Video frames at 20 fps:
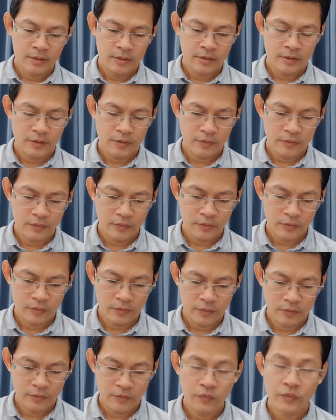
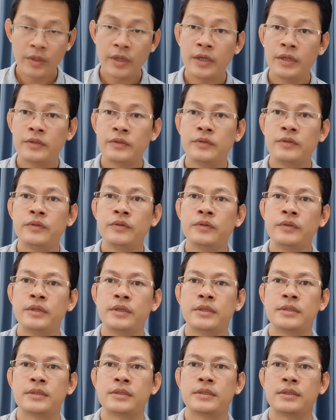So the way to do
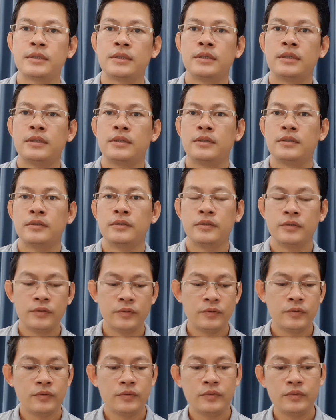this,
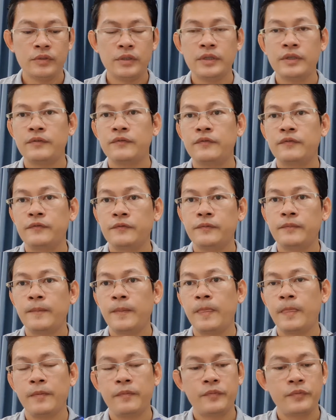you need
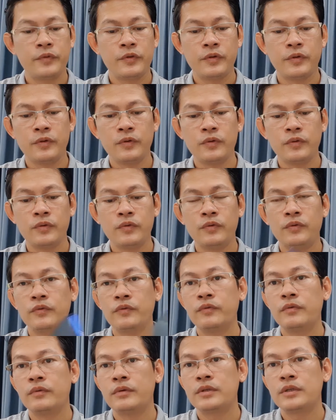
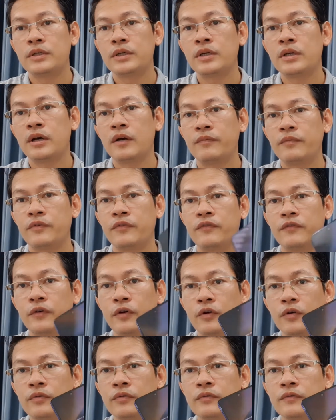to turn off the
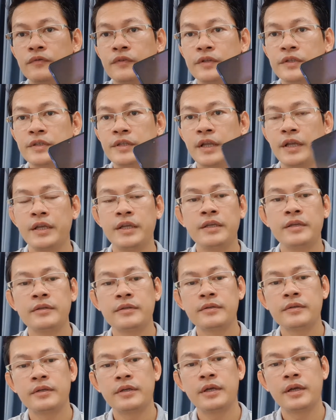phone firstly.
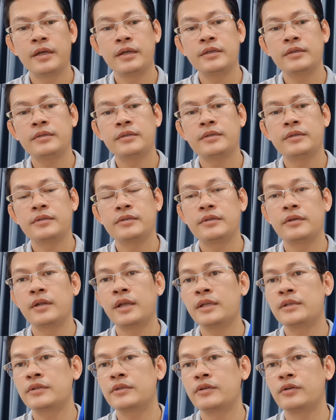Okay, so
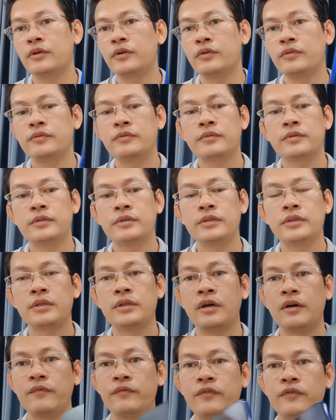let's go
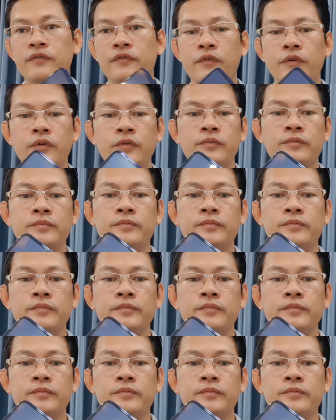turn off the phone.